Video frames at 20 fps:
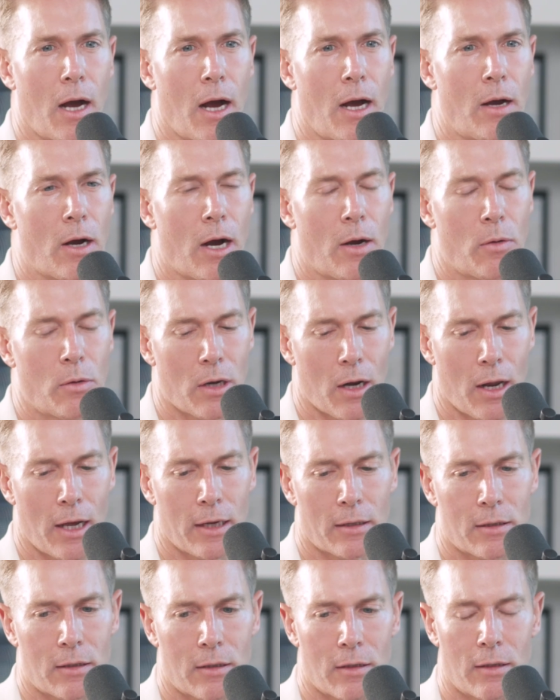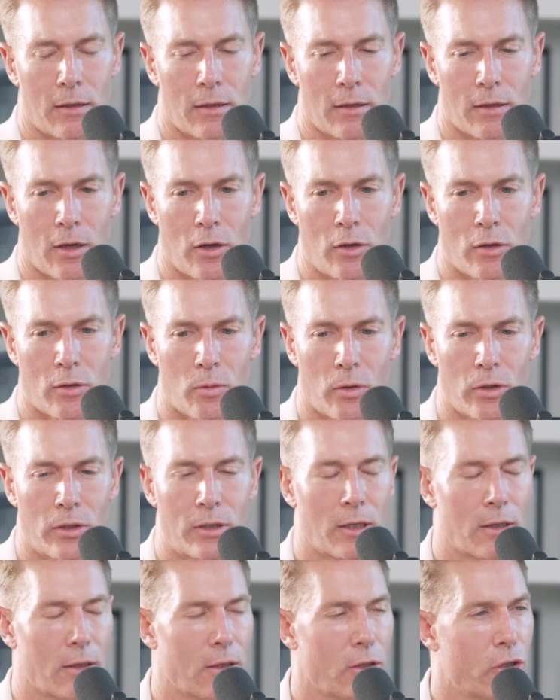I would like those
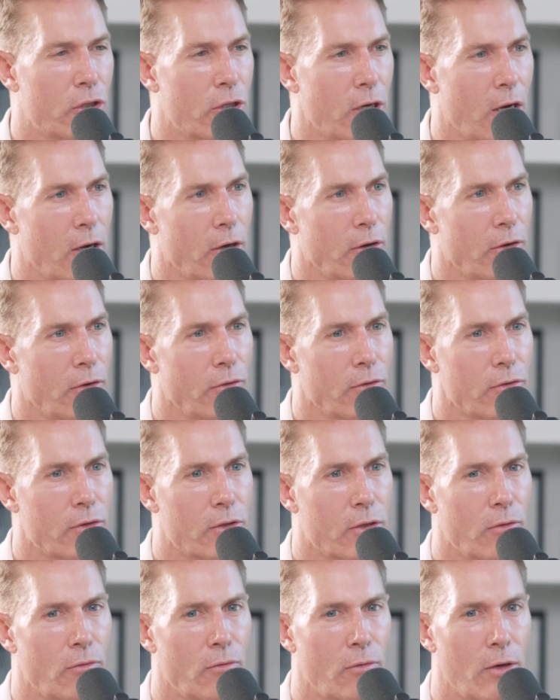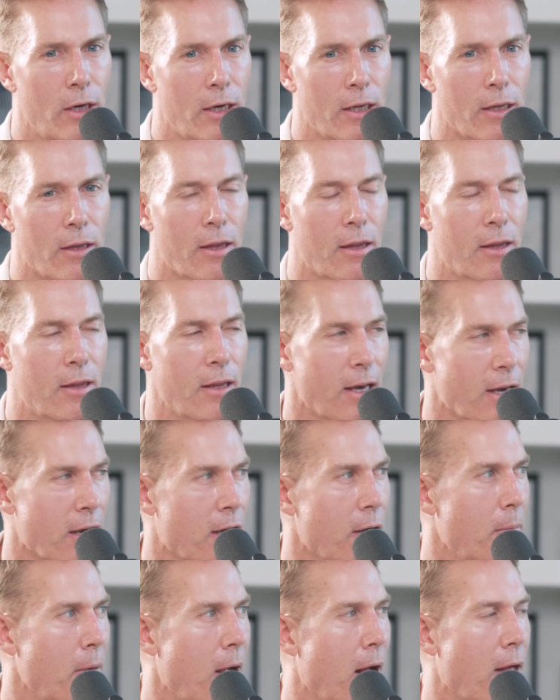watching the show to really think
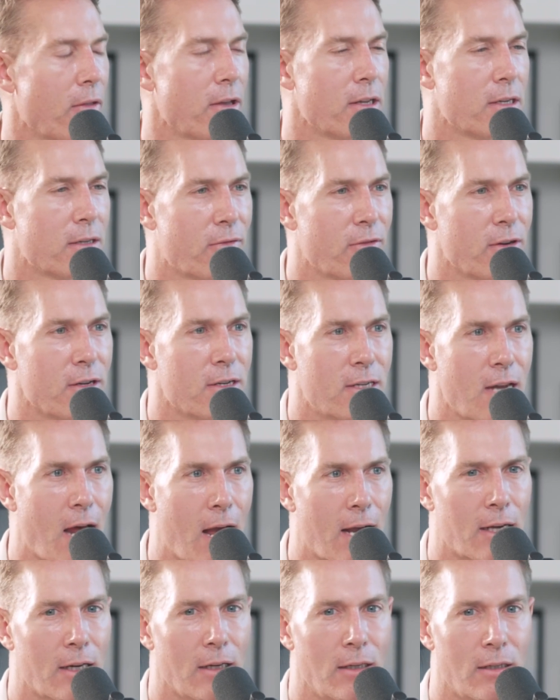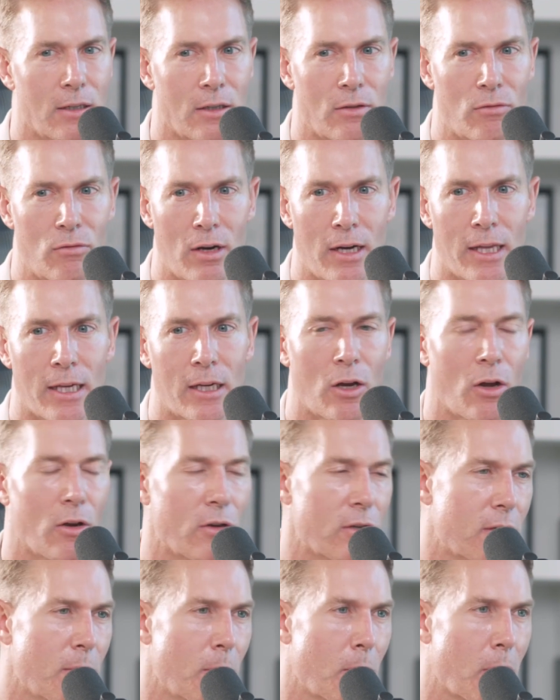about this for a second and really
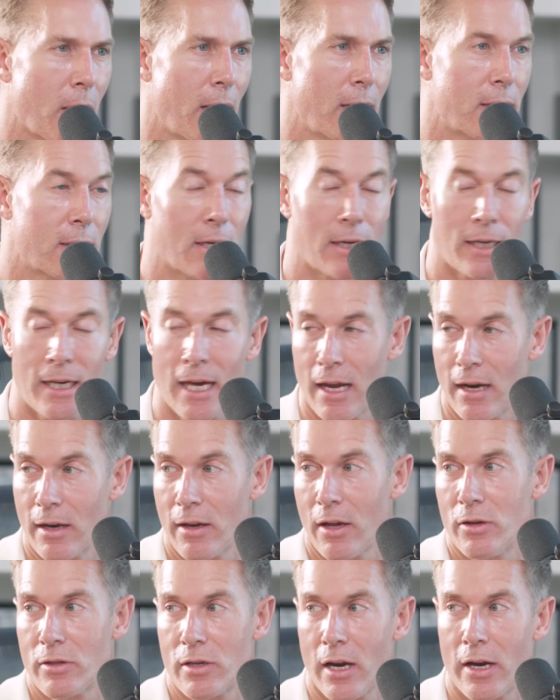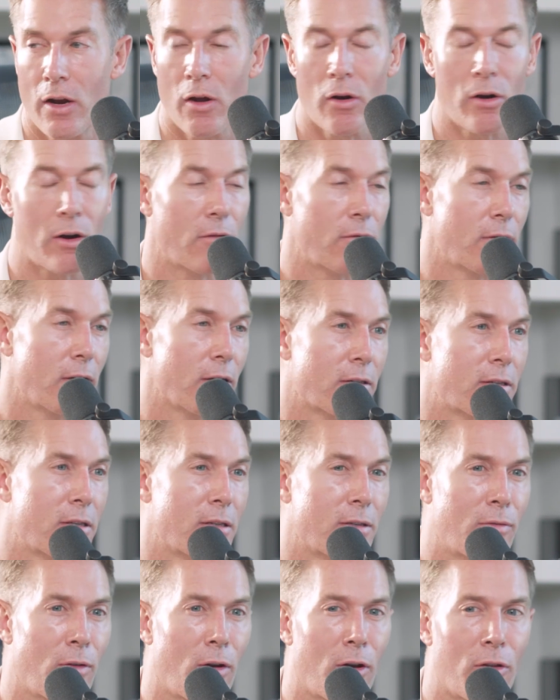contemplate. And again, those I know a lot of
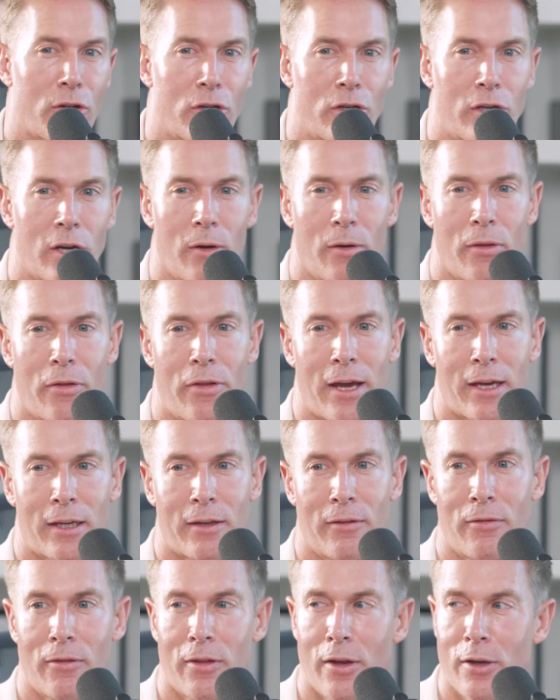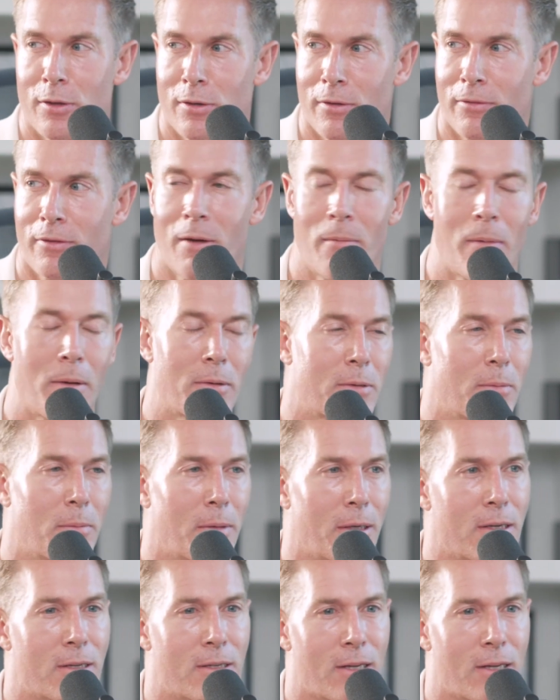realtors follow the show, and thank you for those who have come up to me and